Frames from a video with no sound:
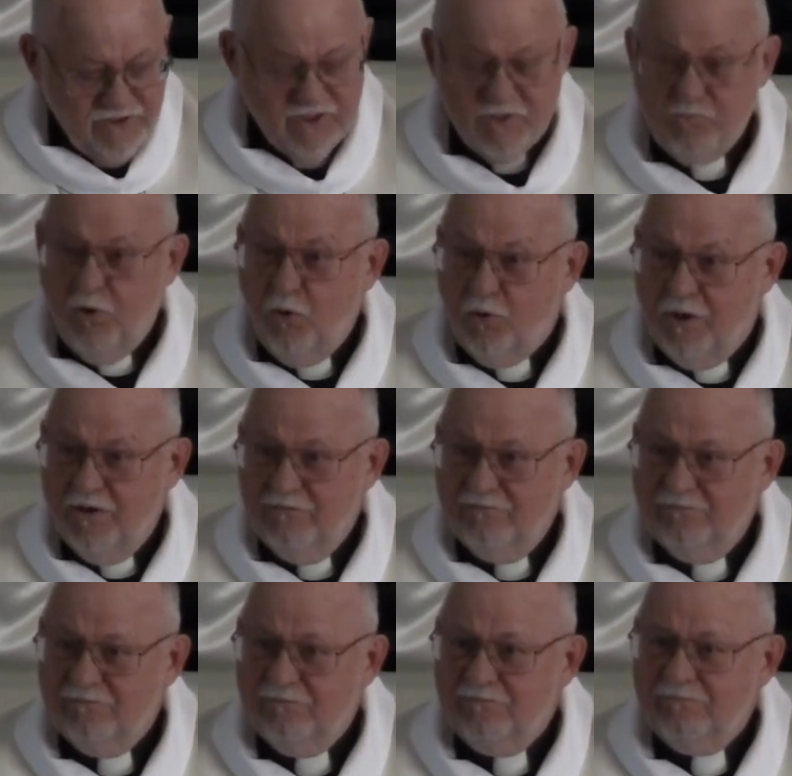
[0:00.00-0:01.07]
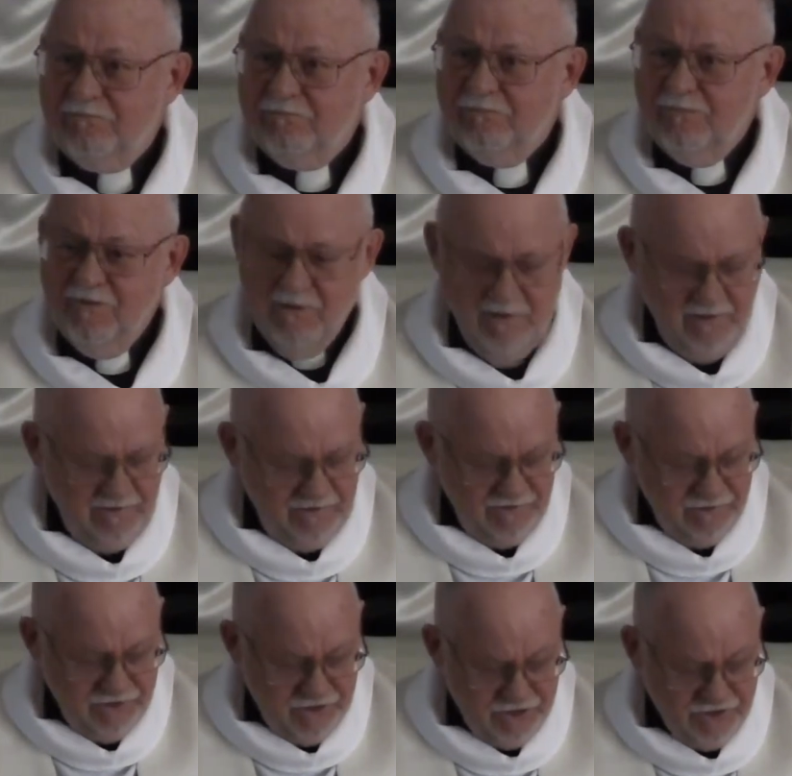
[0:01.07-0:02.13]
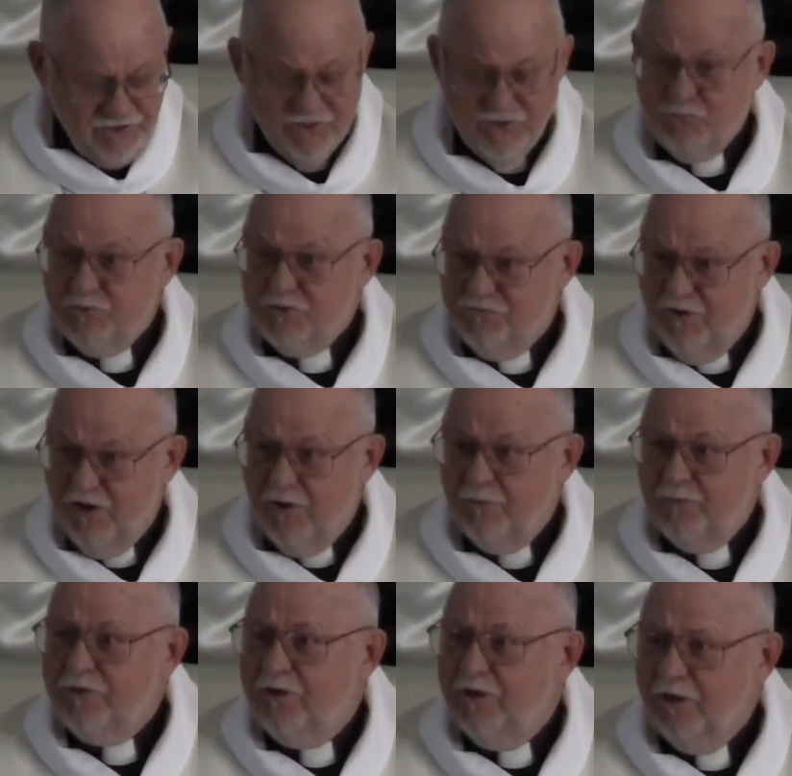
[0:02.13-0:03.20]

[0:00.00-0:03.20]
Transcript: had spoken, Jesus was found.